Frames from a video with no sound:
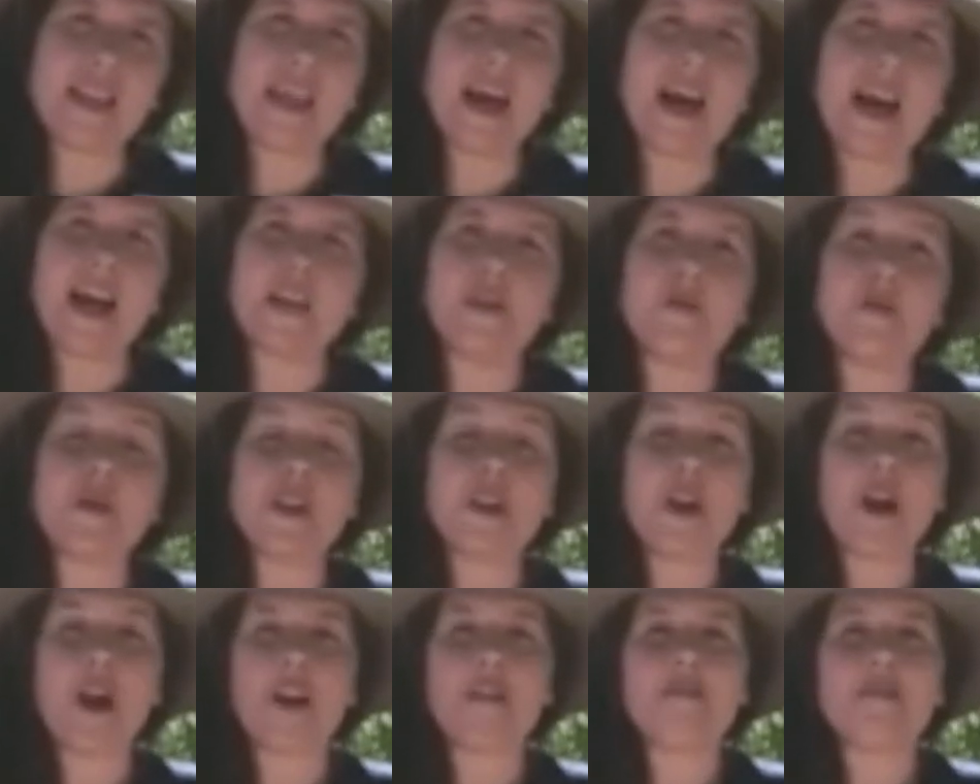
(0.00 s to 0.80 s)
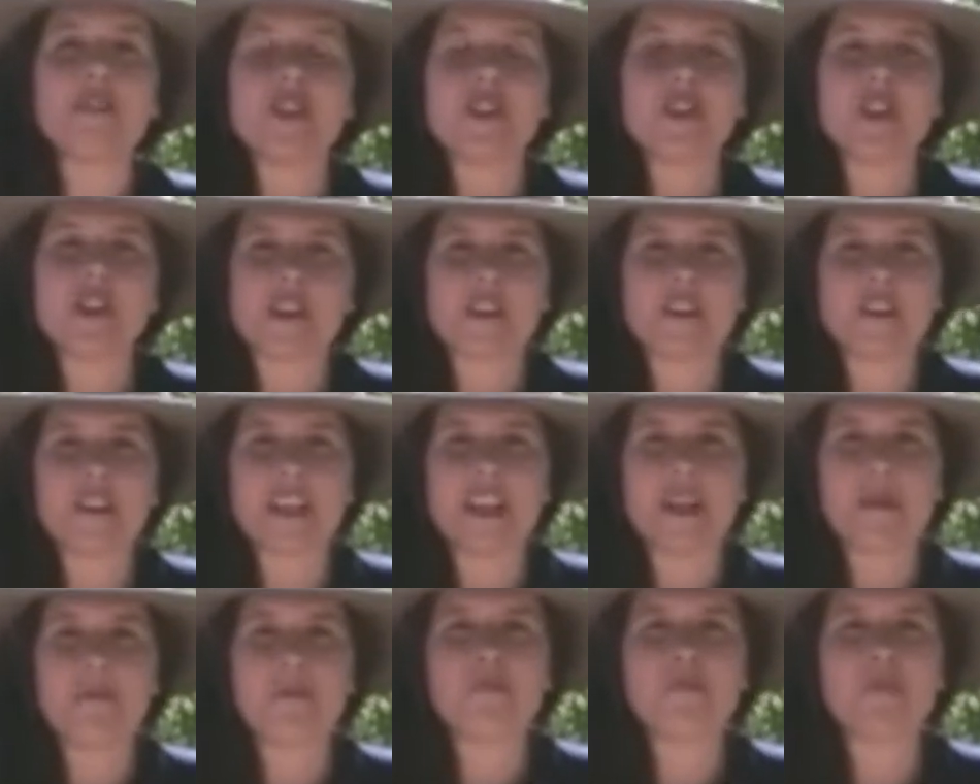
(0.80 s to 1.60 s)
that you can harvest
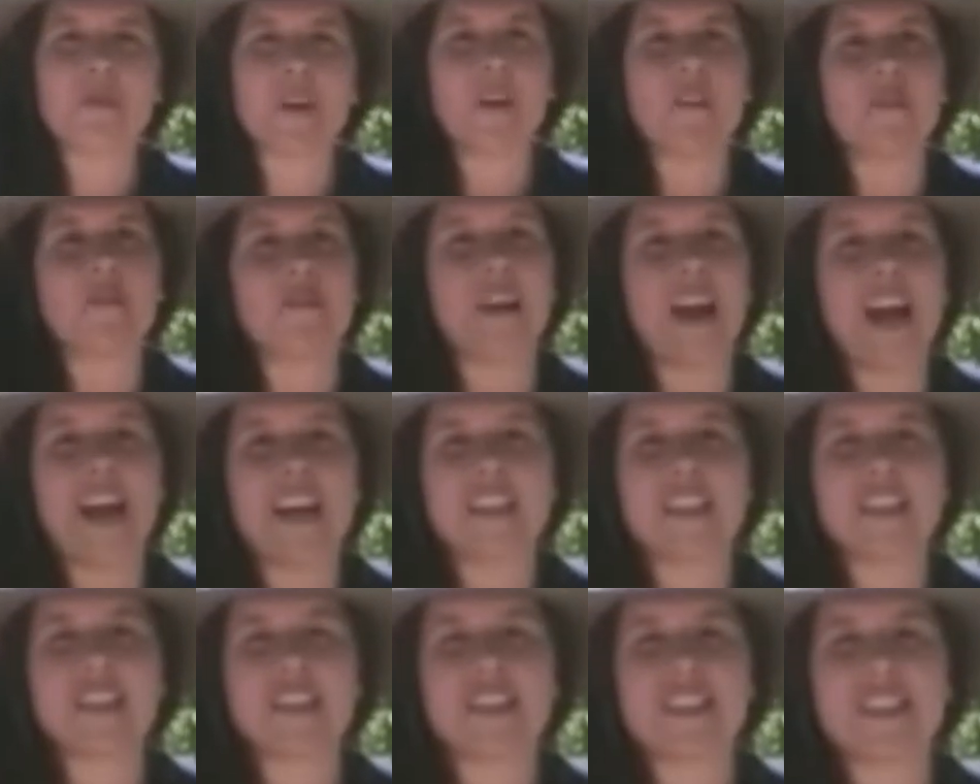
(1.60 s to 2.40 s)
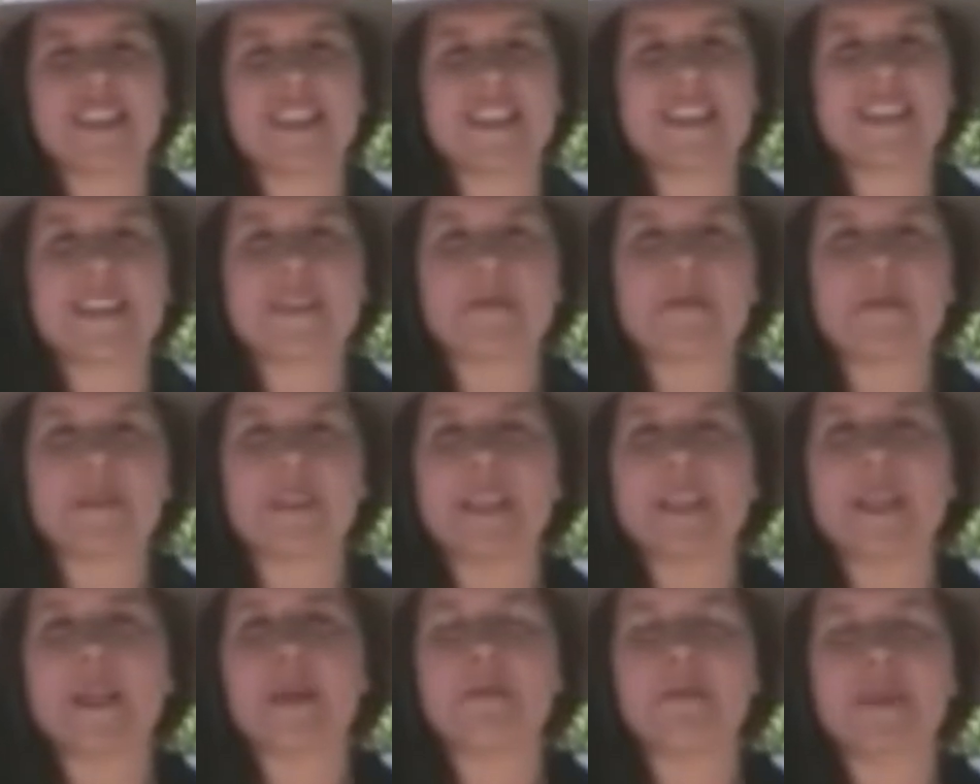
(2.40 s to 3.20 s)
early. Radishes is a
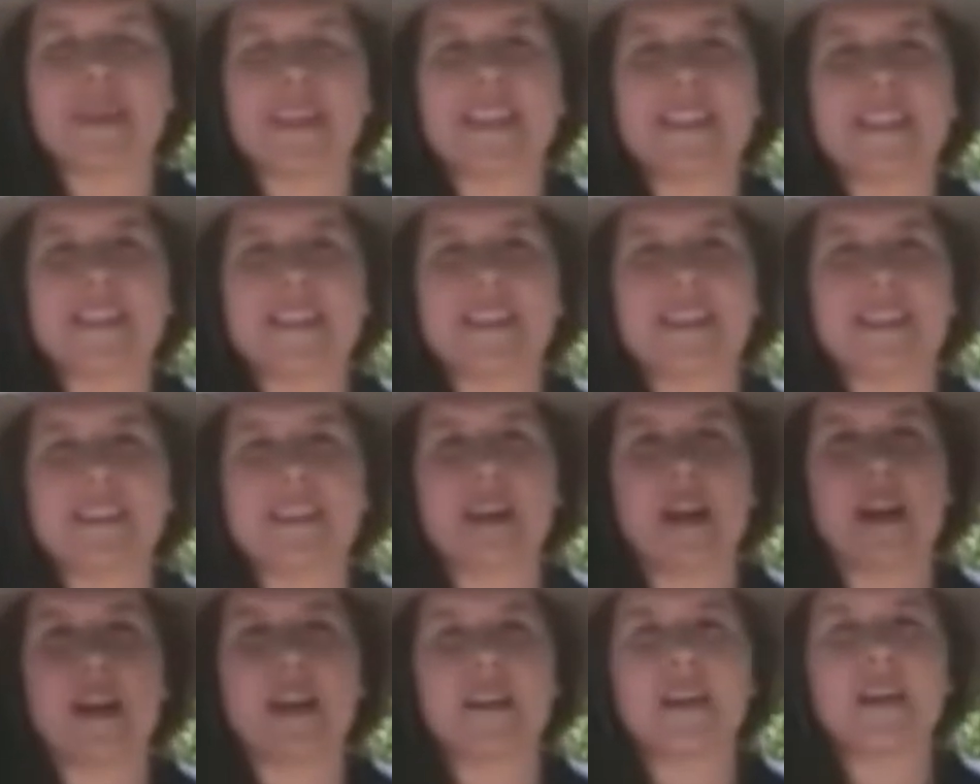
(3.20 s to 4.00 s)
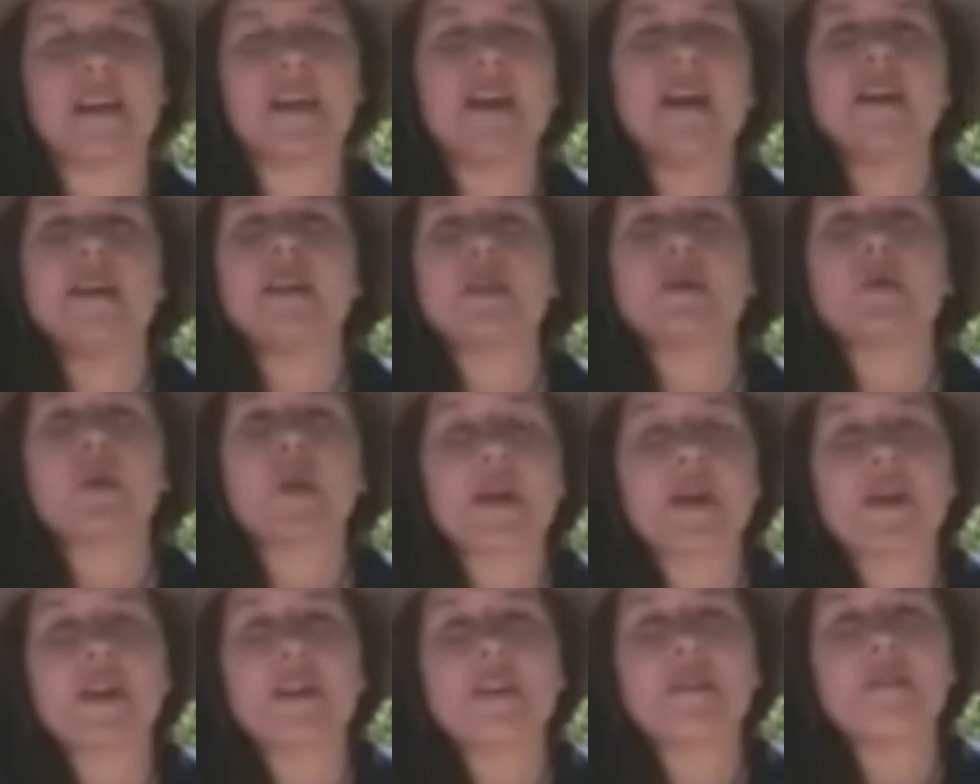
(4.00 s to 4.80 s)
really good place to start.
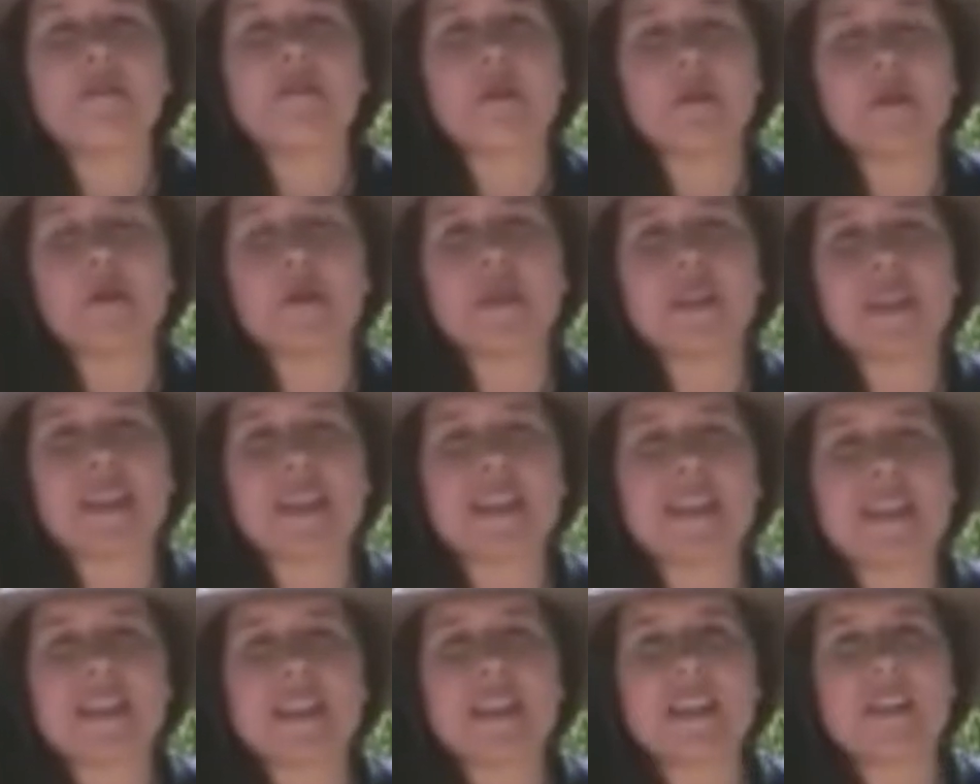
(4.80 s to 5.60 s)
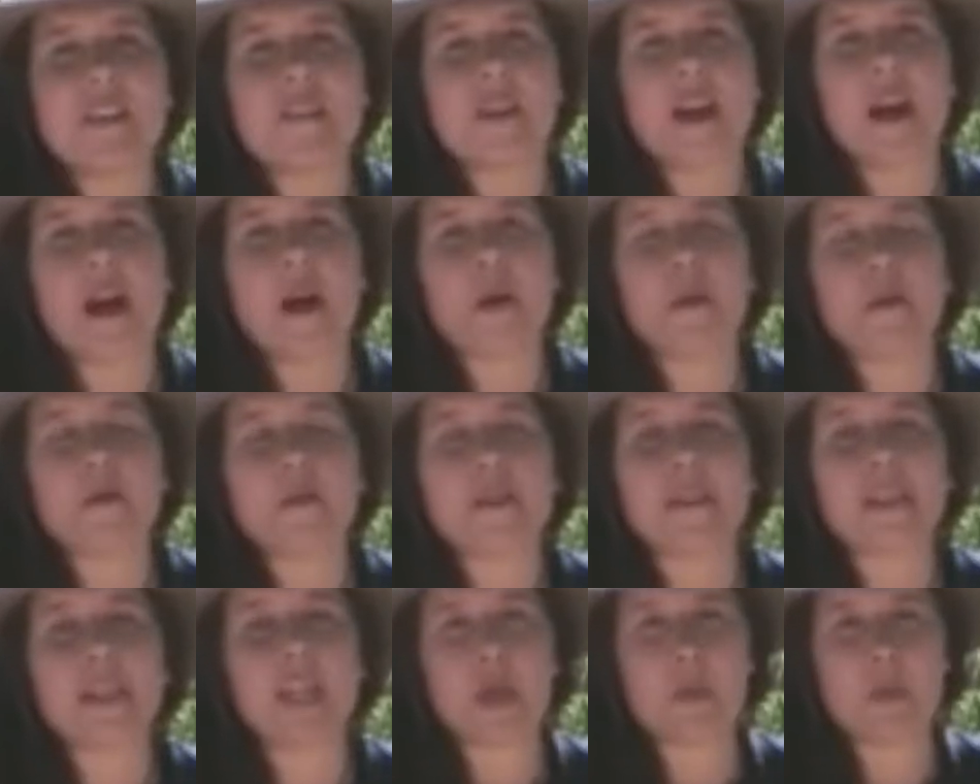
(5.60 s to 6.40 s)
Sprinkle a few seeds in the
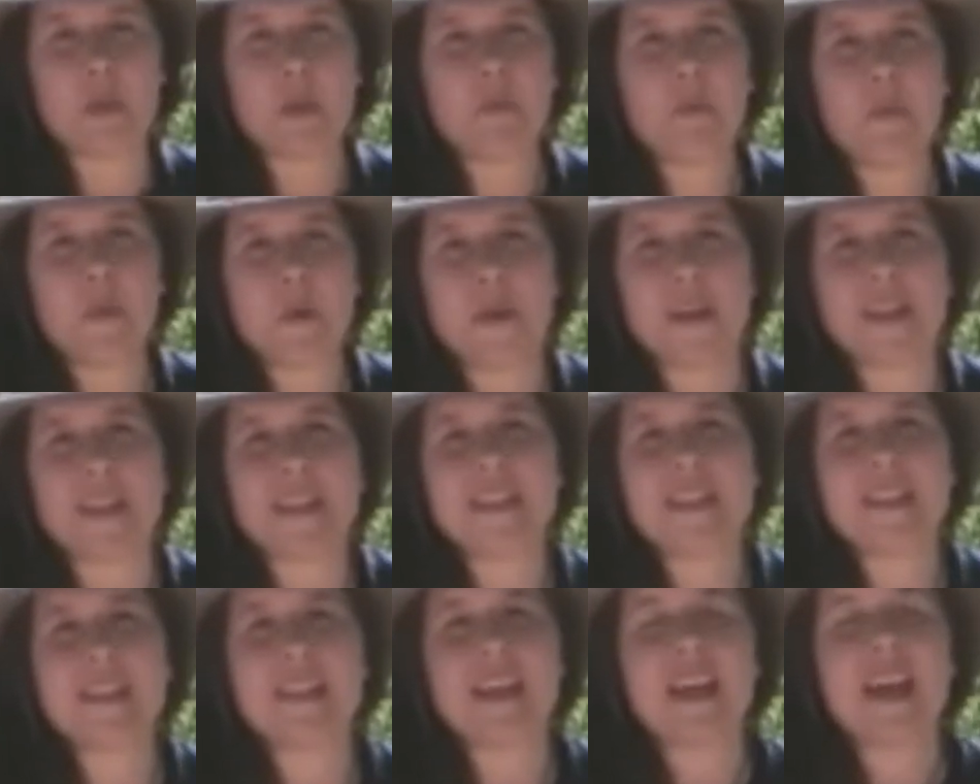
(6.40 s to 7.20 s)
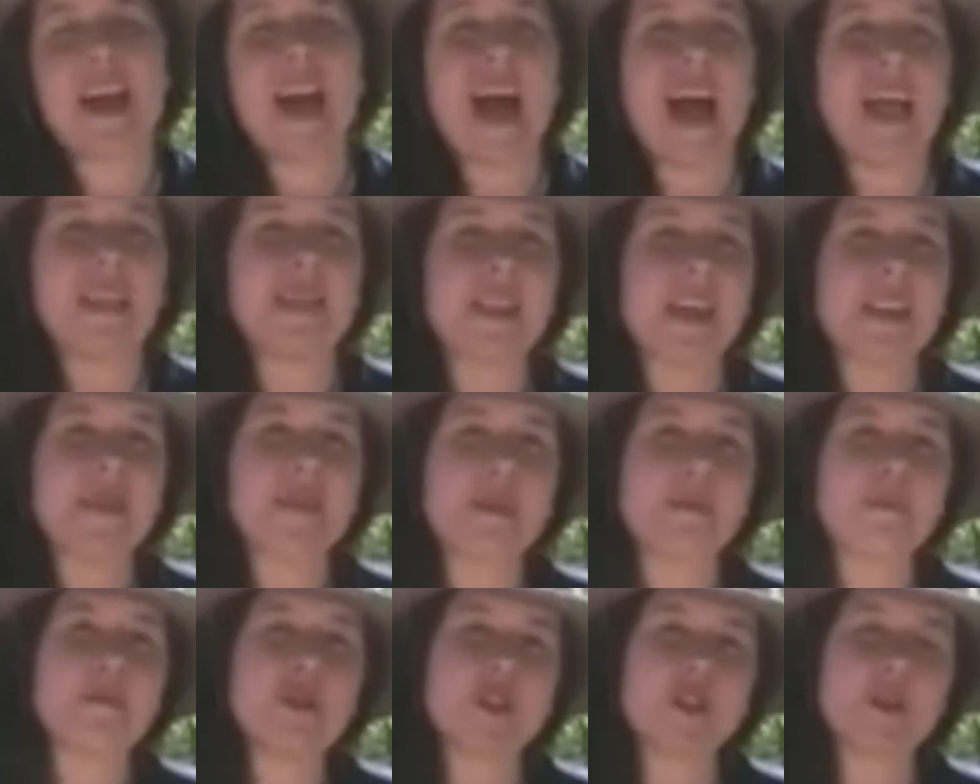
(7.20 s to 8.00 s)
ground, keep them moist, and let
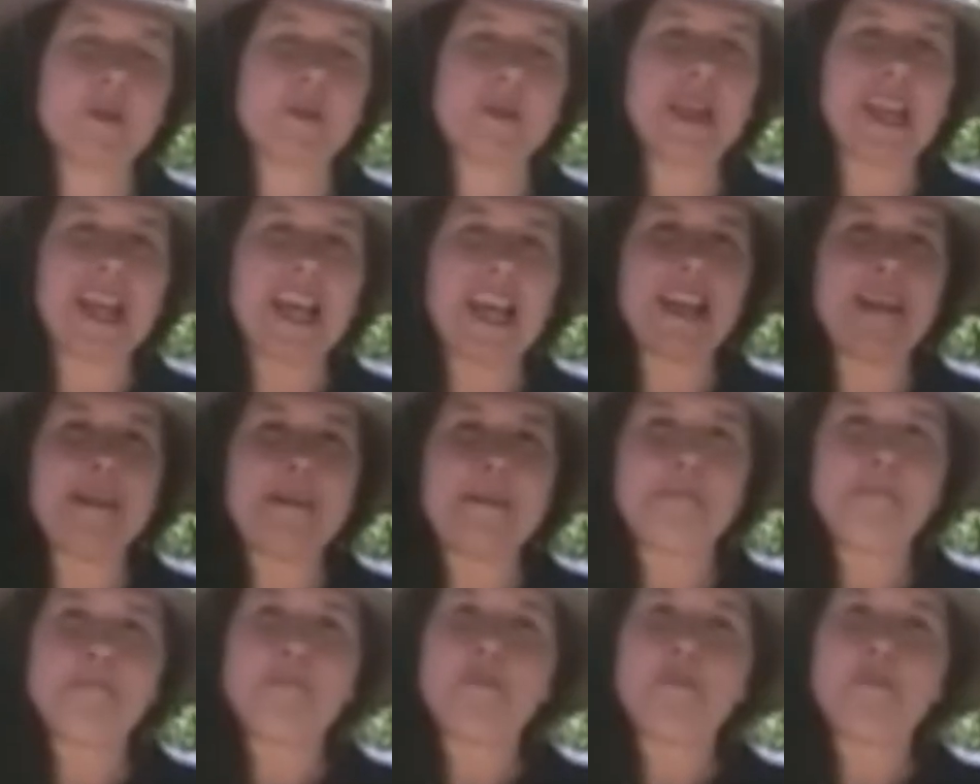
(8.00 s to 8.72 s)
them germinate.